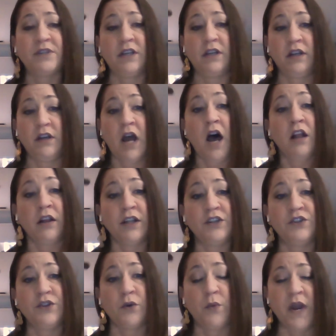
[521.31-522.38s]
and
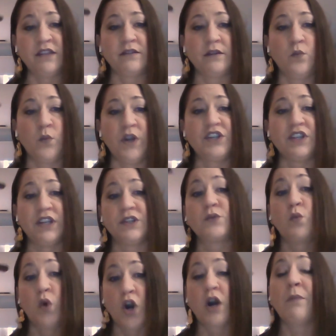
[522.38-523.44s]
acknowledge the ways in which
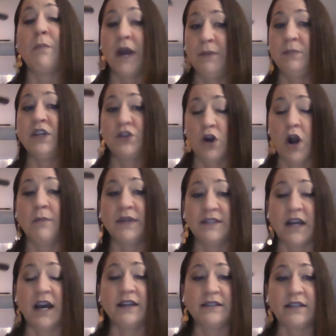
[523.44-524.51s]
this work might be
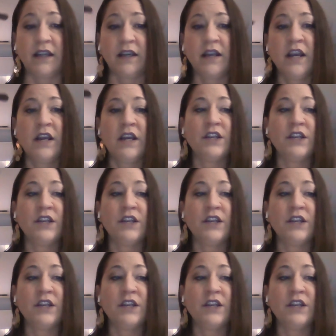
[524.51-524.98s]
traumatizing.